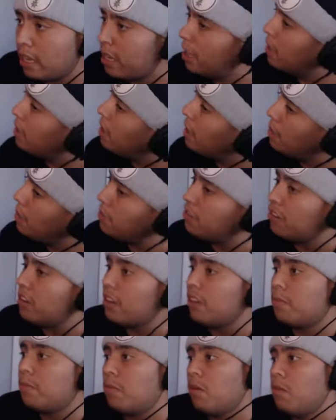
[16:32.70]
hit at
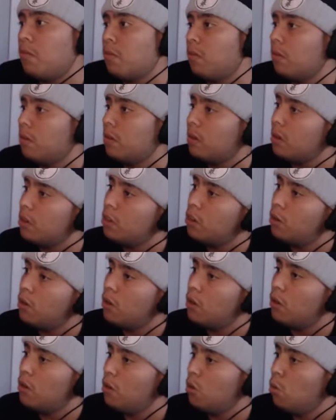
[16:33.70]
today, bro.
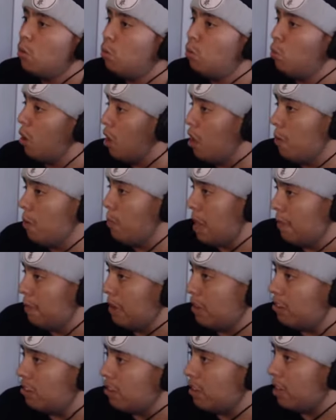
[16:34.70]
Where am I
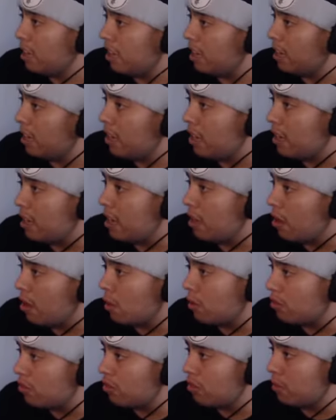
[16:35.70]
basically getting hit at,
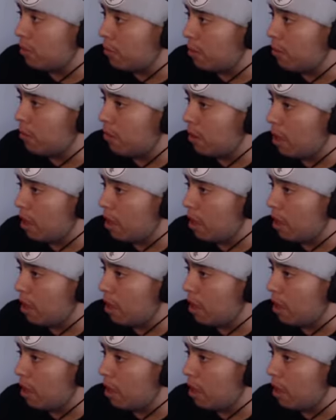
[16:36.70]
honestly, bro?